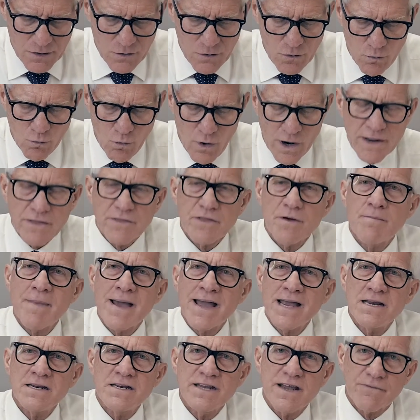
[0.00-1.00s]
One of the
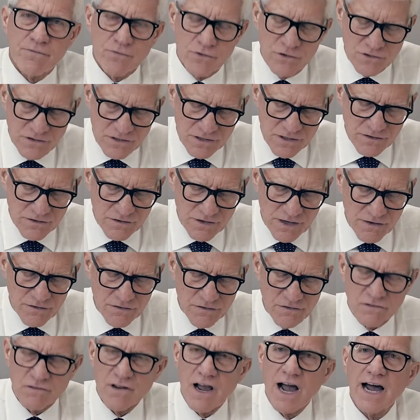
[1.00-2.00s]
main differences is
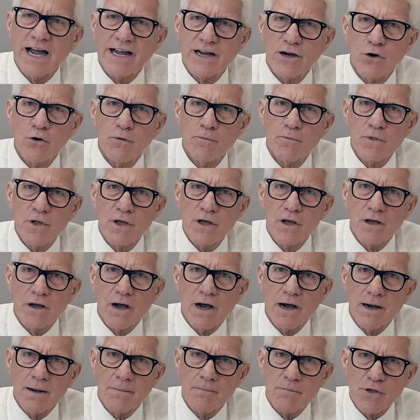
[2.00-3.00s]
style.
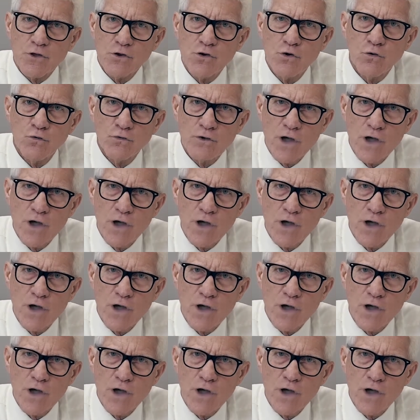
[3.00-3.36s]
You'll